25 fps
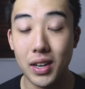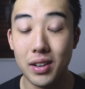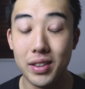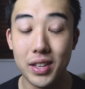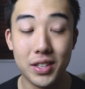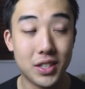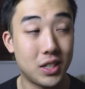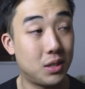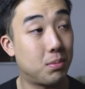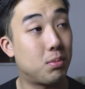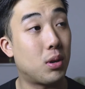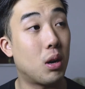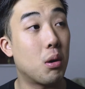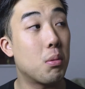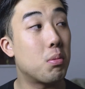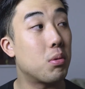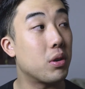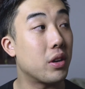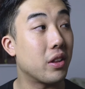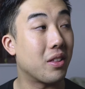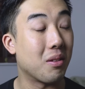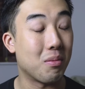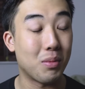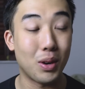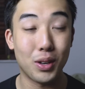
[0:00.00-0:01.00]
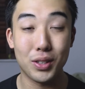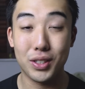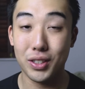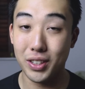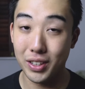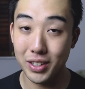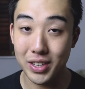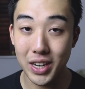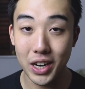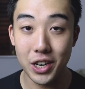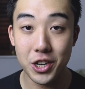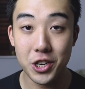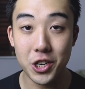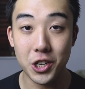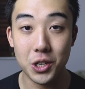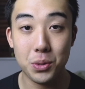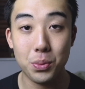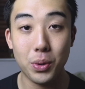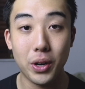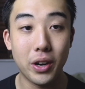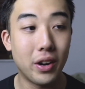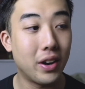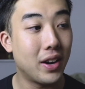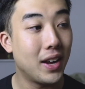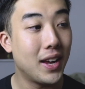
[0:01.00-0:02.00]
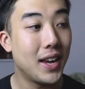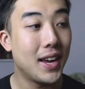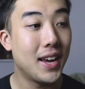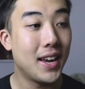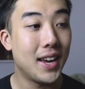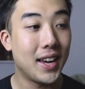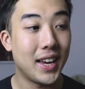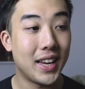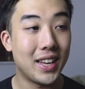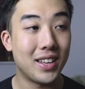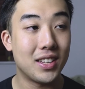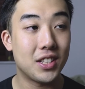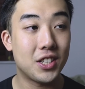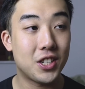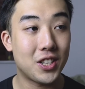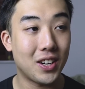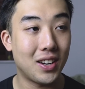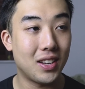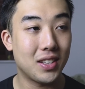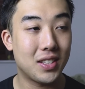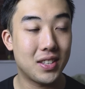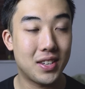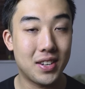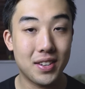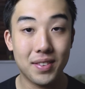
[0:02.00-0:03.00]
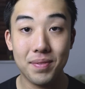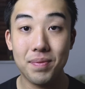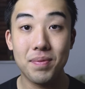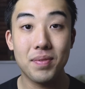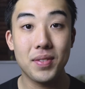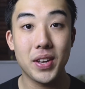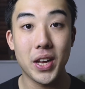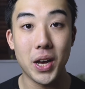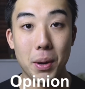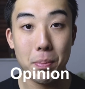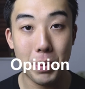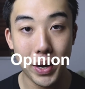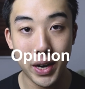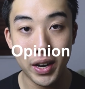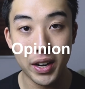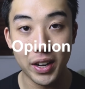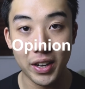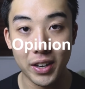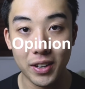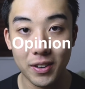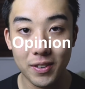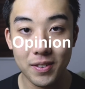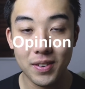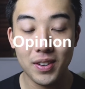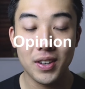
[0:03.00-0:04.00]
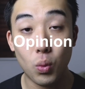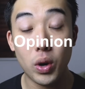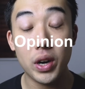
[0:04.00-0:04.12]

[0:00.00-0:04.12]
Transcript: and this is probably the most contentious one, is just opinion.